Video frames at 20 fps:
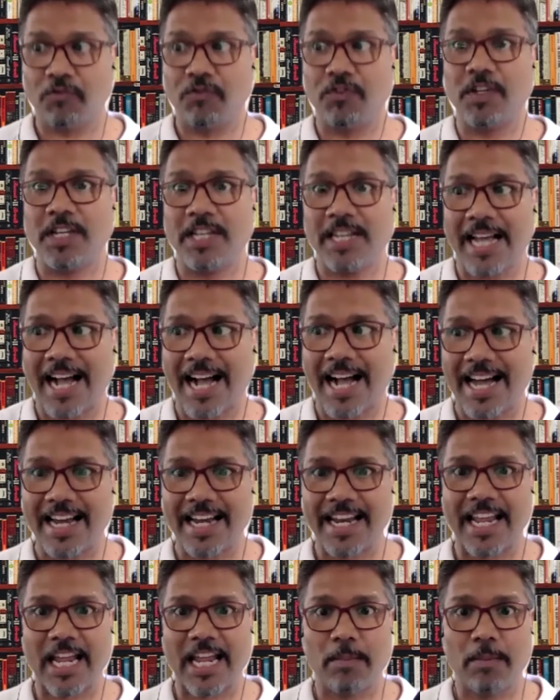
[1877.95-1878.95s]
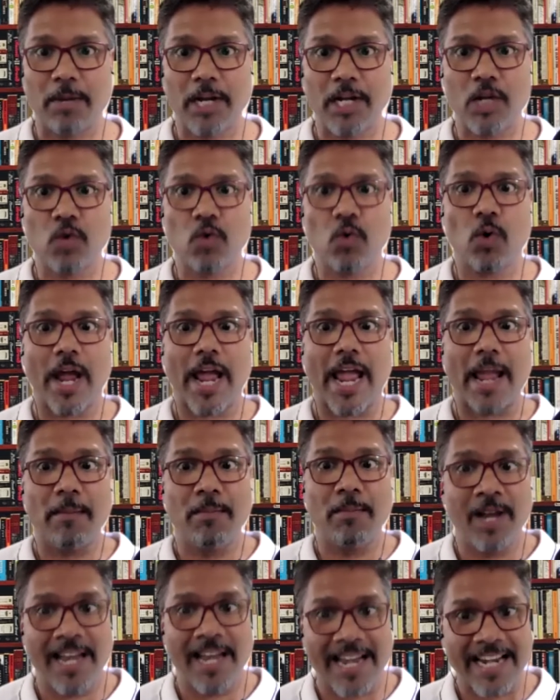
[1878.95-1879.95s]
We are able to
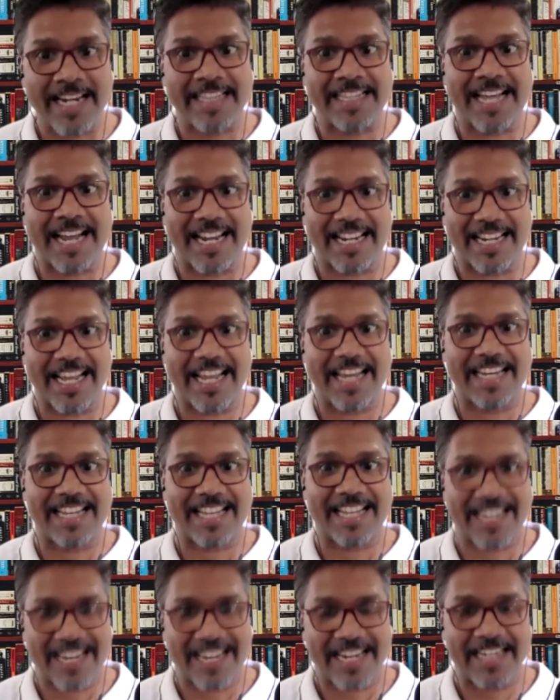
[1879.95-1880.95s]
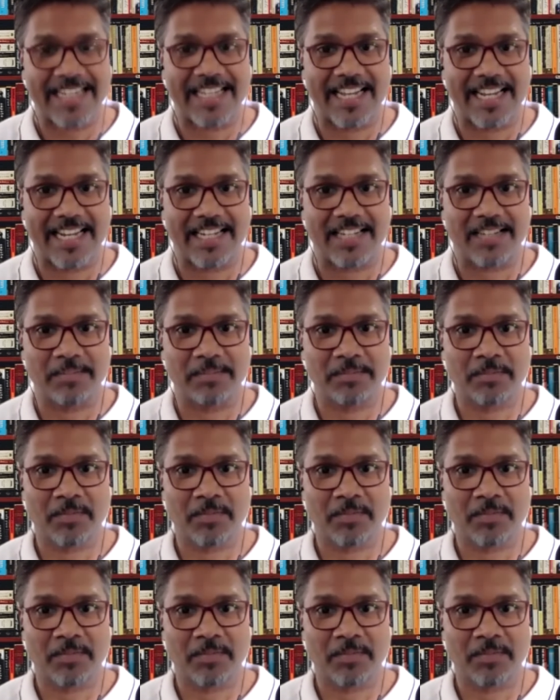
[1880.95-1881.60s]
emulate that and create that,